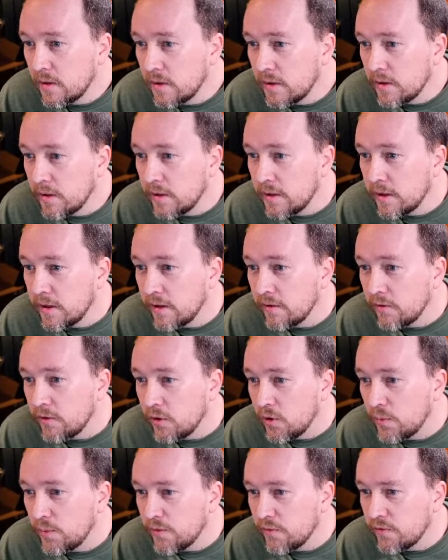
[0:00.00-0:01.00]
And I have the
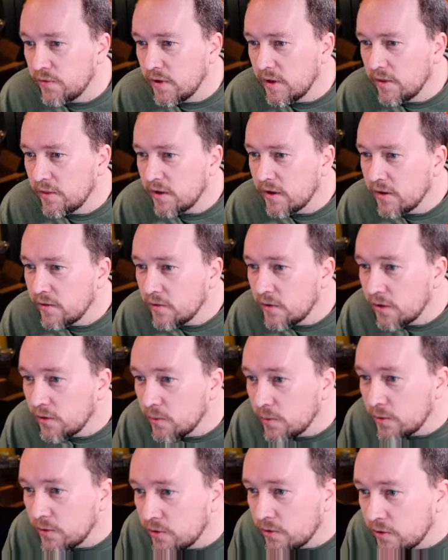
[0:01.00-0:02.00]
open fit. I think I have another
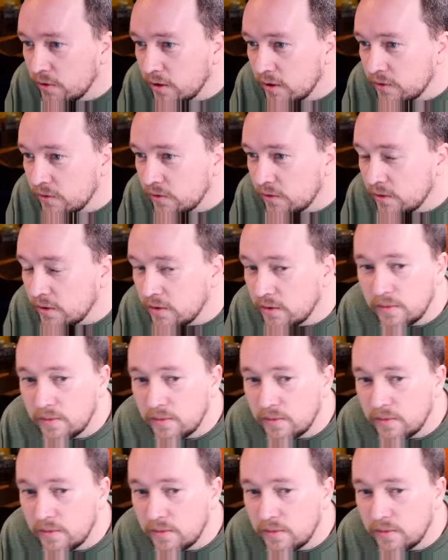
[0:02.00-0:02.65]
one turned on still.